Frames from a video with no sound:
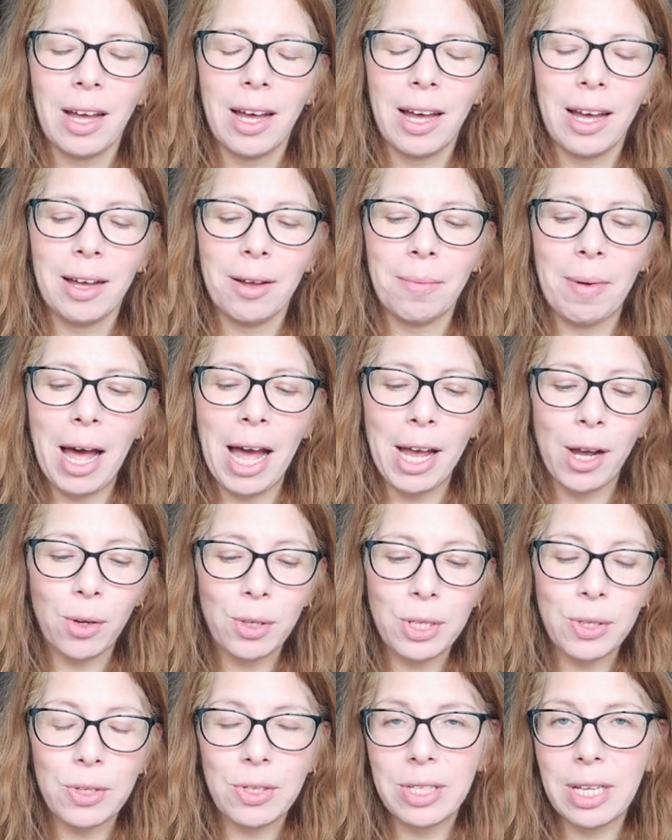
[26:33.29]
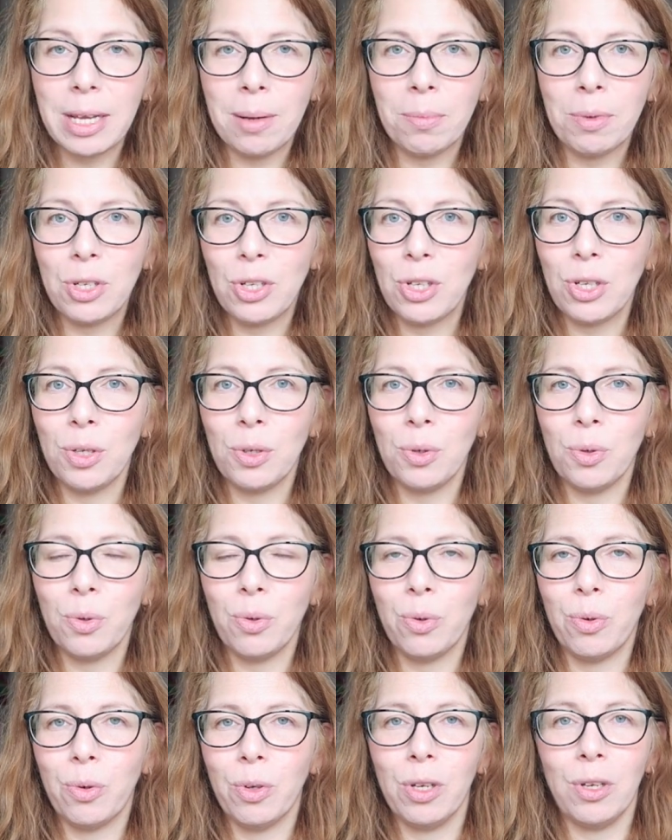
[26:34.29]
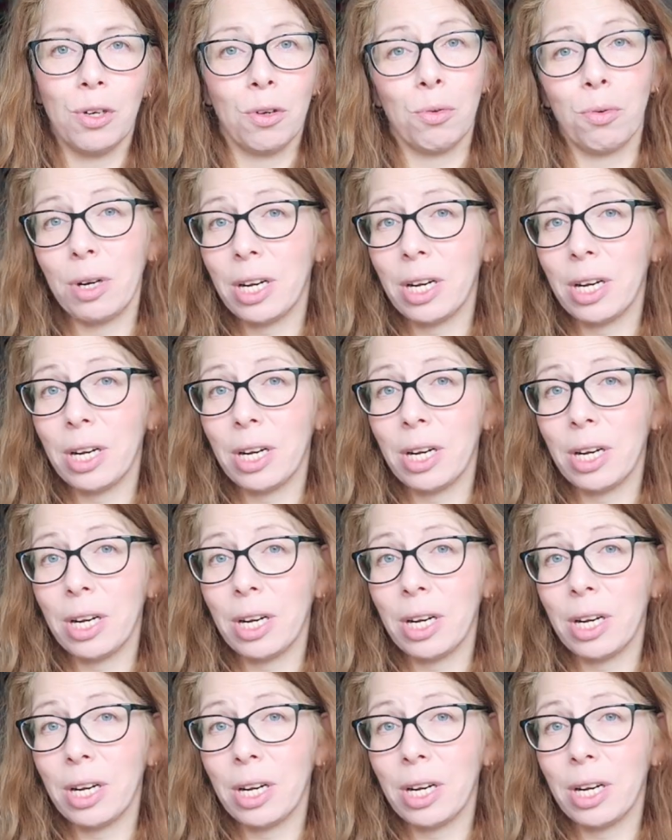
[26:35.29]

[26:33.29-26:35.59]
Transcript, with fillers: um, I also seem to, you know,